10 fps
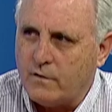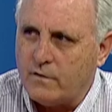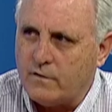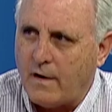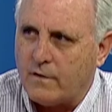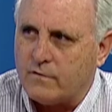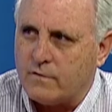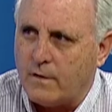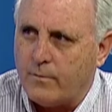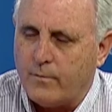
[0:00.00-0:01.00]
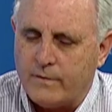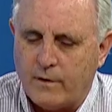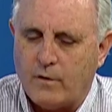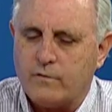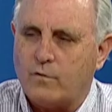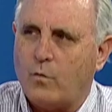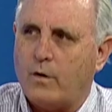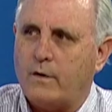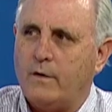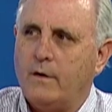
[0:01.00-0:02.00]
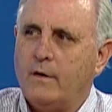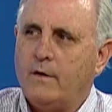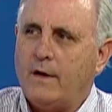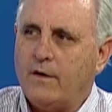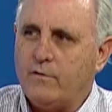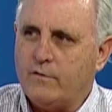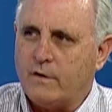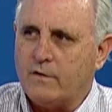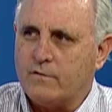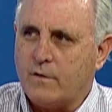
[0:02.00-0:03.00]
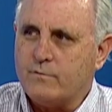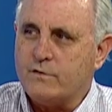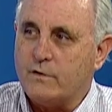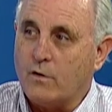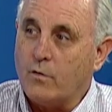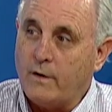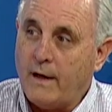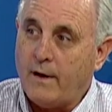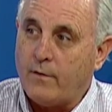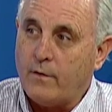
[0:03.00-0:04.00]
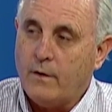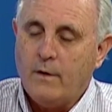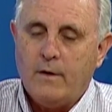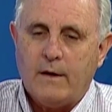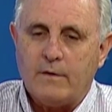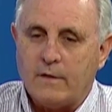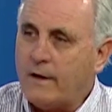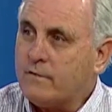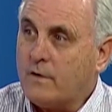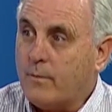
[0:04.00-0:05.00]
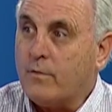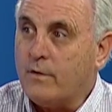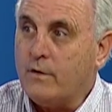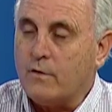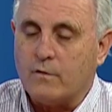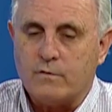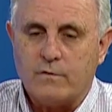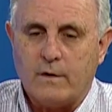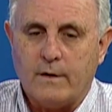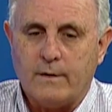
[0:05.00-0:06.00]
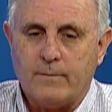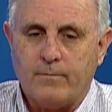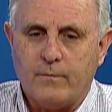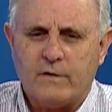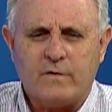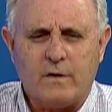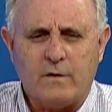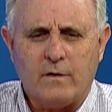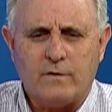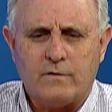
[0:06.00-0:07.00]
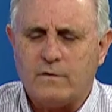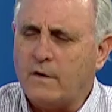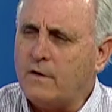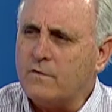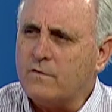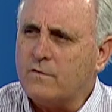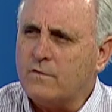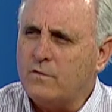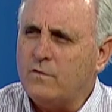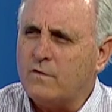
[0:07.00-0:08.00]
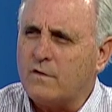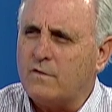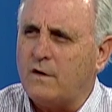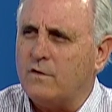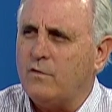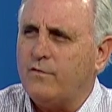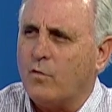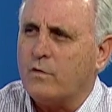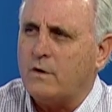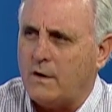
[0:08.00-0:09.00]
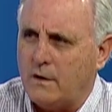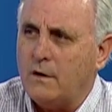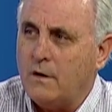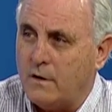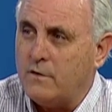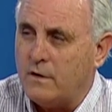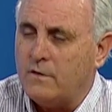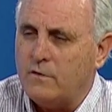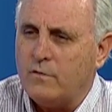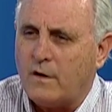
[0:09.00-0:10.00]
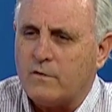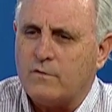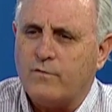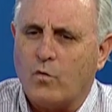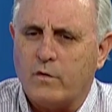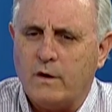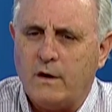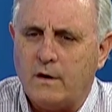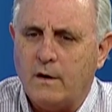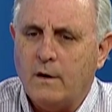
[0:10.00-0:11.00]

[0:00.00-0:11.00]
these houses up, but they also want energy consumption to go down. In the last couple of years, um, let's see, it's today's 216, 214. Yeah. And in 2014,